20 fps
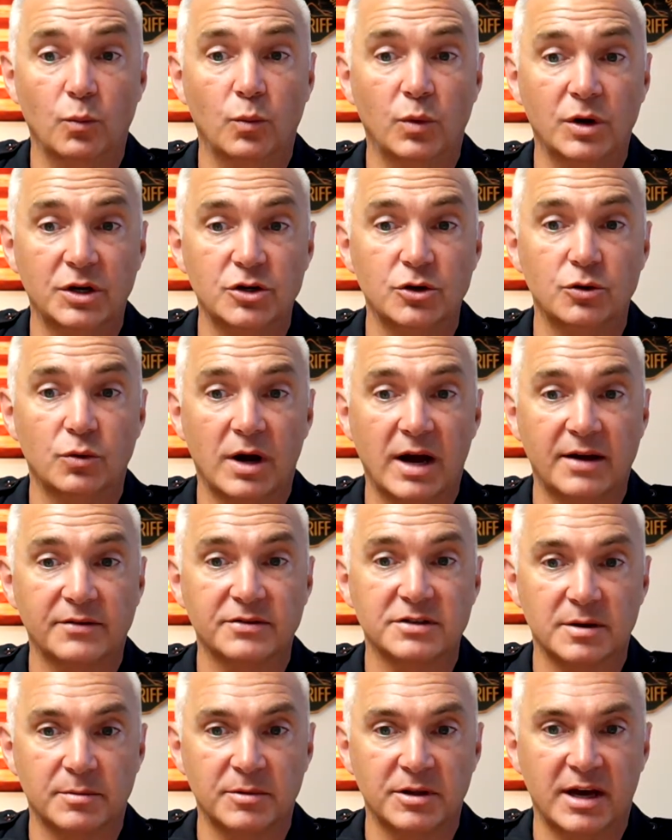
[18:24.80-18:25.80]
do have
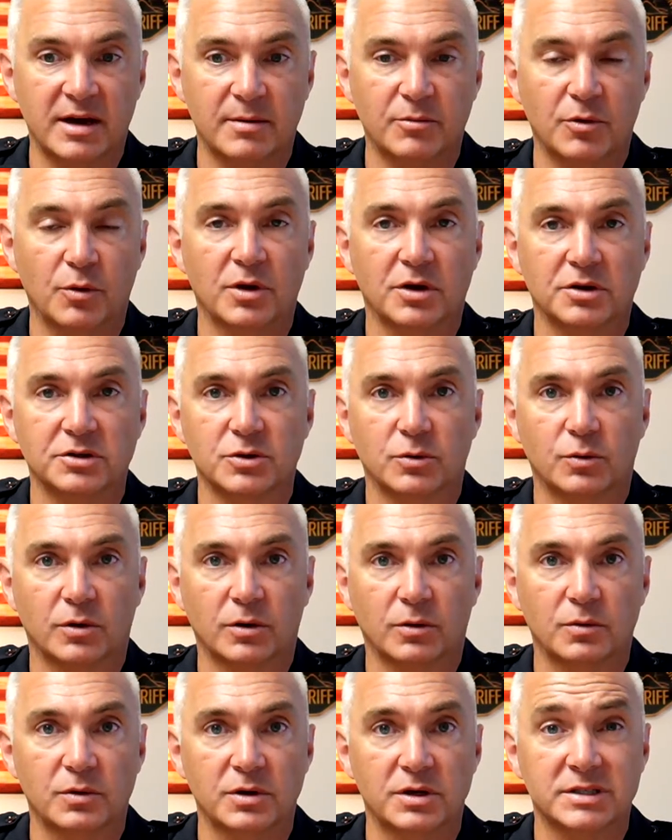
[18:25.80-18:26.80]
some of that, but we also
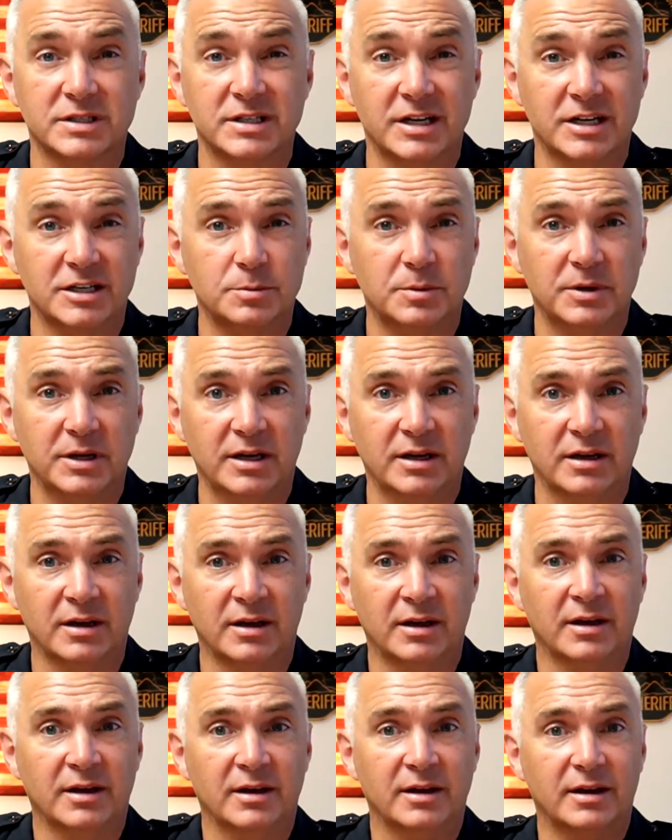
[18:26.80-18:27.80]
work with CHP,
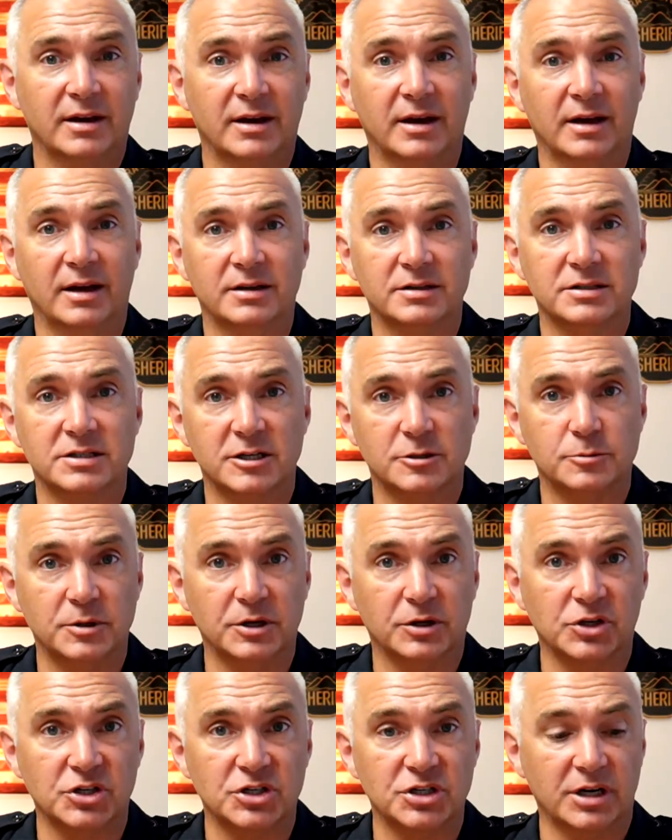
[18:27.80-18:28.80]
and CHP
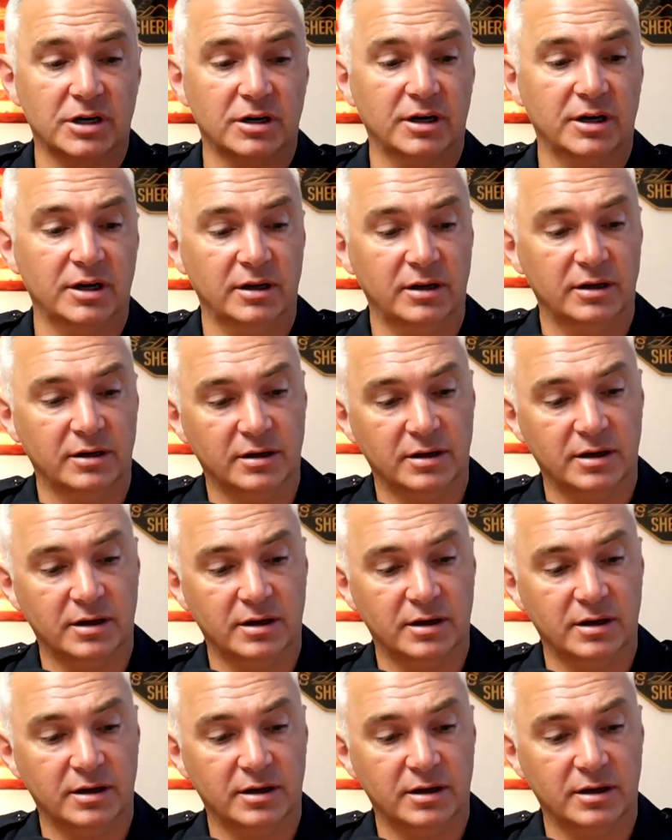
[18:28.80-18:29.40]
Chris Sherry,